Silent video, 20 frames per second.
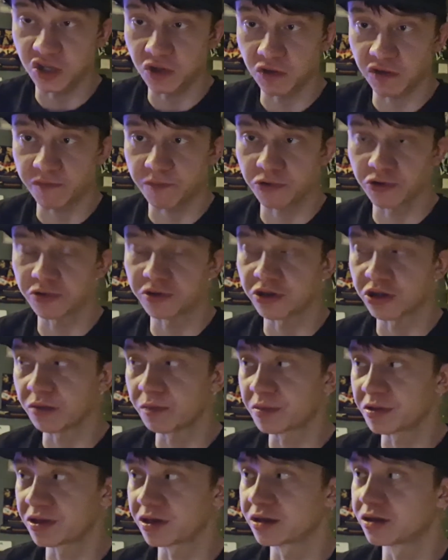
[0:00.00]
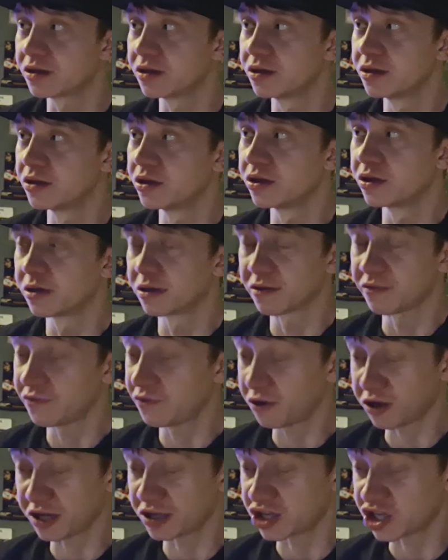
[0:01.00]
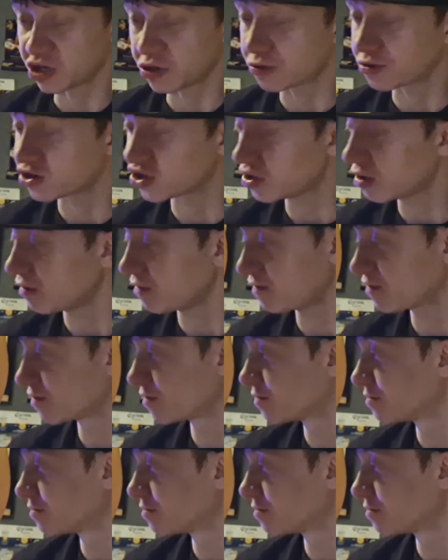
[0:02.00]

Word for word: North Brewing Company. Fucking strong stuff.